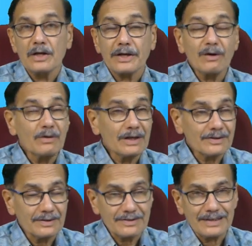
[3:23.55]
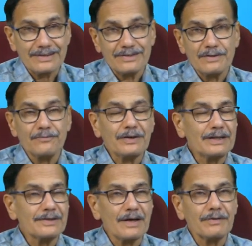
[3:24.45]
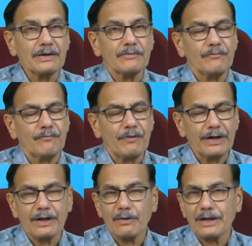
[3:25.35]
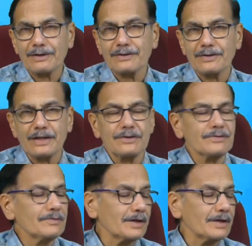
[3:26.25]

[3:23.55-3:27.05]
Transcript: Regular exercise. If one is having very regular exercise,